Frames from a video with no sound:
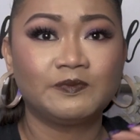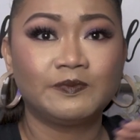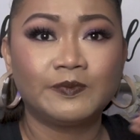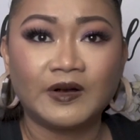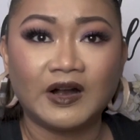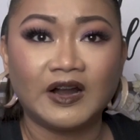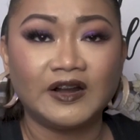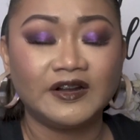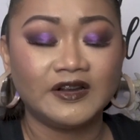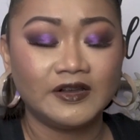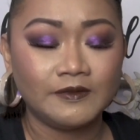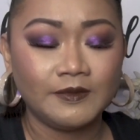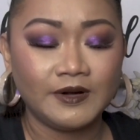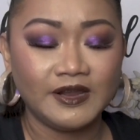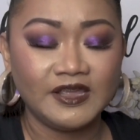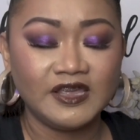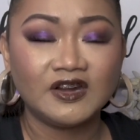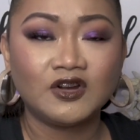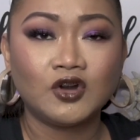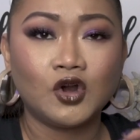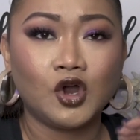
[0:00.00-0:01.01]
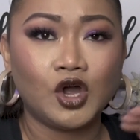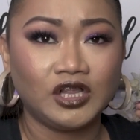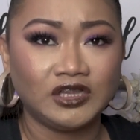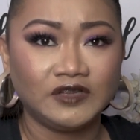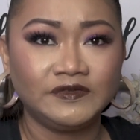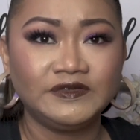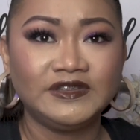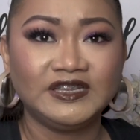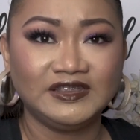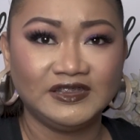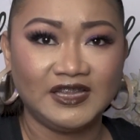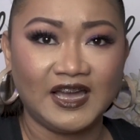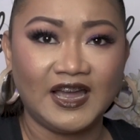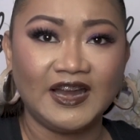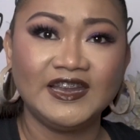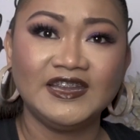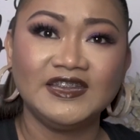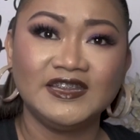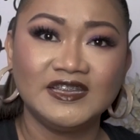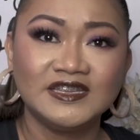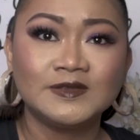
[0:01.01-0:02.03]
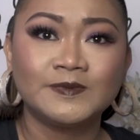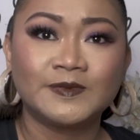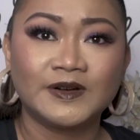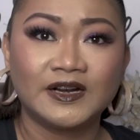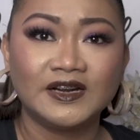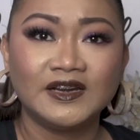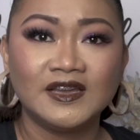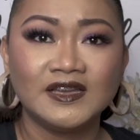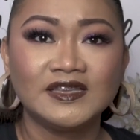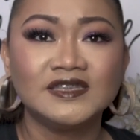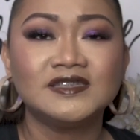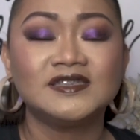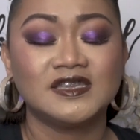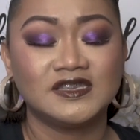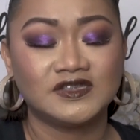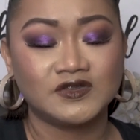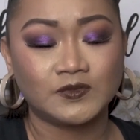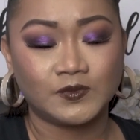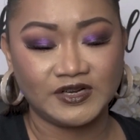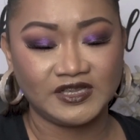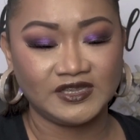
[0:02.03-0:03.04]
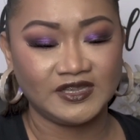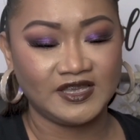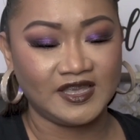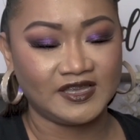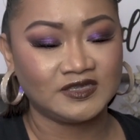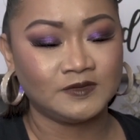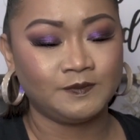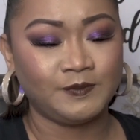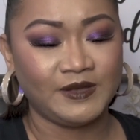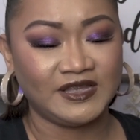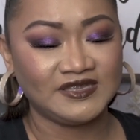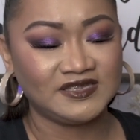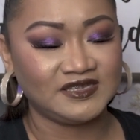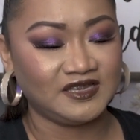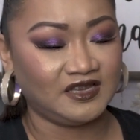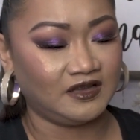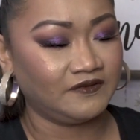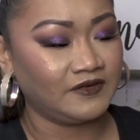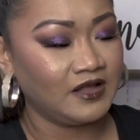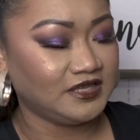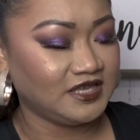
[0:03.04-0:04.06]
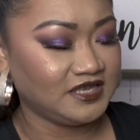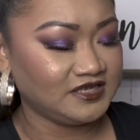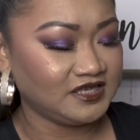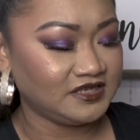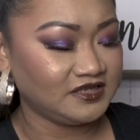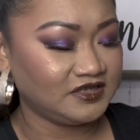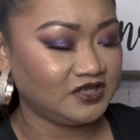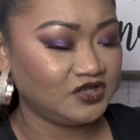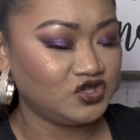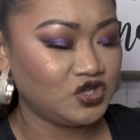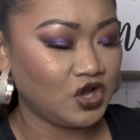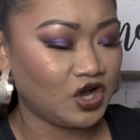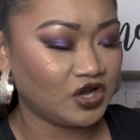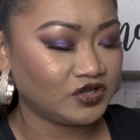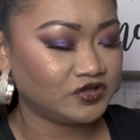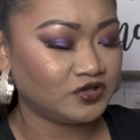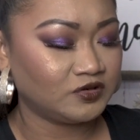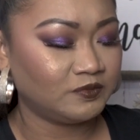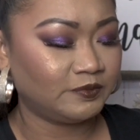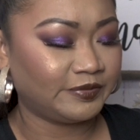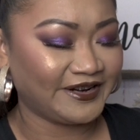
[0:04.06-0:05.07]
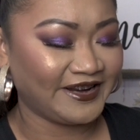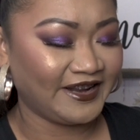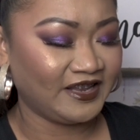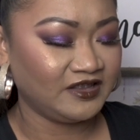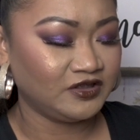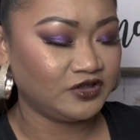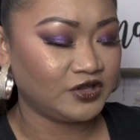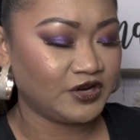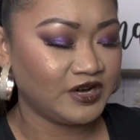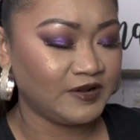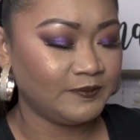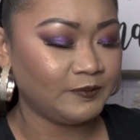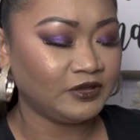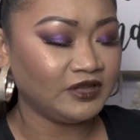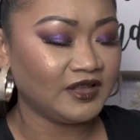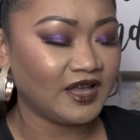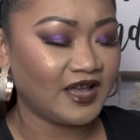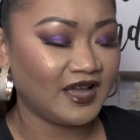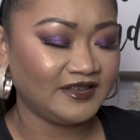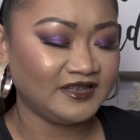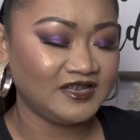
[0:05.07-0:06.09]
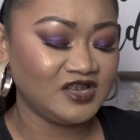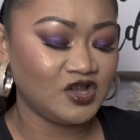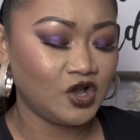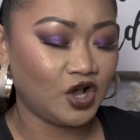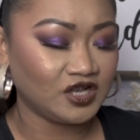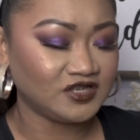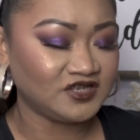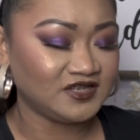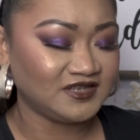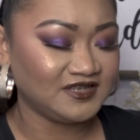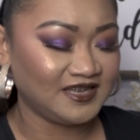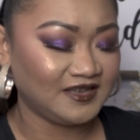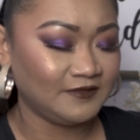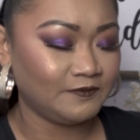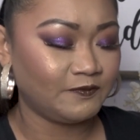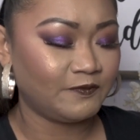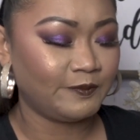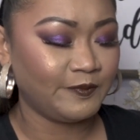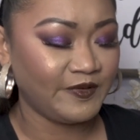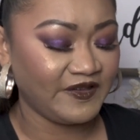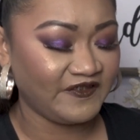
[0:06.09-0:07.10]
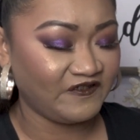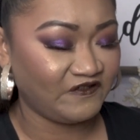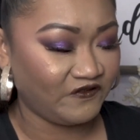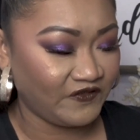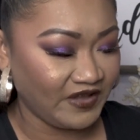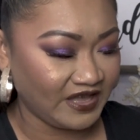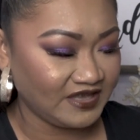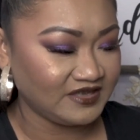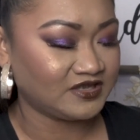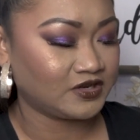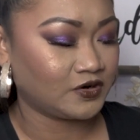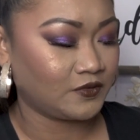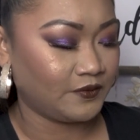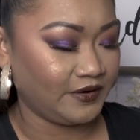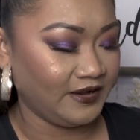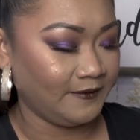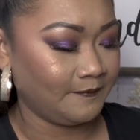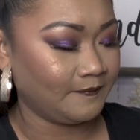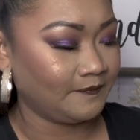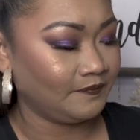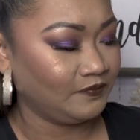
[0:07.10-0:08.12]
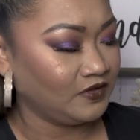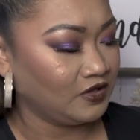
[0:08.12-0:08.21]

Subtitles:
product right here, all of the line in this product is really expensive. This is the Dr. Brandt Triple Antioxidant Face Cream.